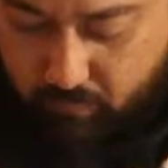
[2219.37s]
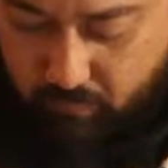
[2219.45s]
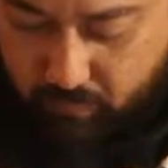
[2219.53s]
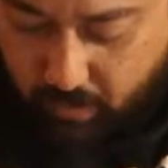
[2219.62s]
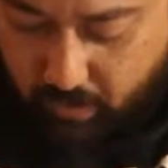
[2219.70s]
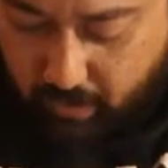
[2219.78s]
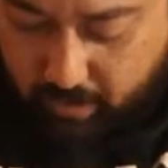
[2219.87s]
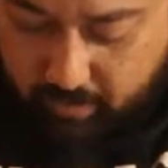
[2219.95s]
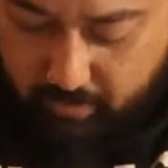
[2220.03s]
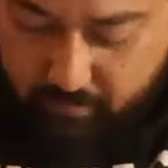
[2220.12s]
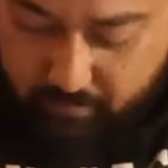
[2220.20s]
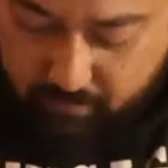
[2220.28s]

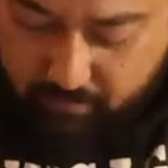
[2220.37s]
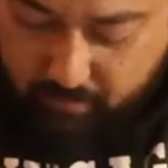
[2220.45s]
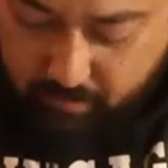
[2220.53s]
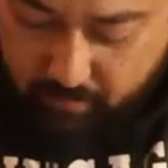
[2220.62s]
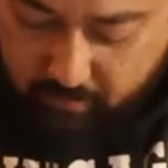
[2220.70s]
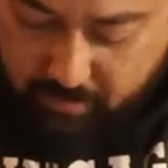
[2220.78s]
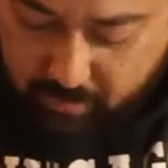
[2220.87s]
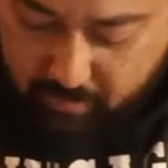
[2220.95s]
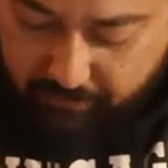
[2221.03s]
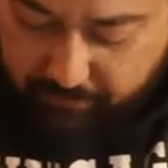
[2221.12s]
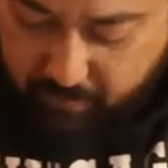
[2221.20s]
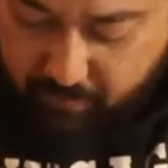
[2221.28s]
I am starting to
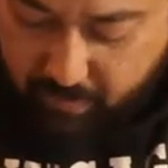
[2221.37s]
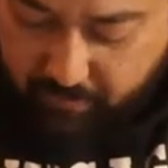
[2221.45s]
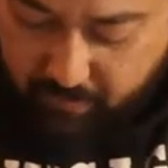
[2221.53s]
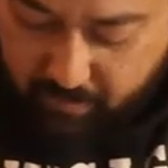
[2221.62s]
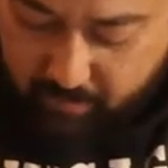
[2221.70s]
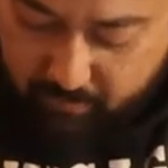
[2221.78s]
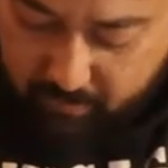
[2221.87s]
figure out that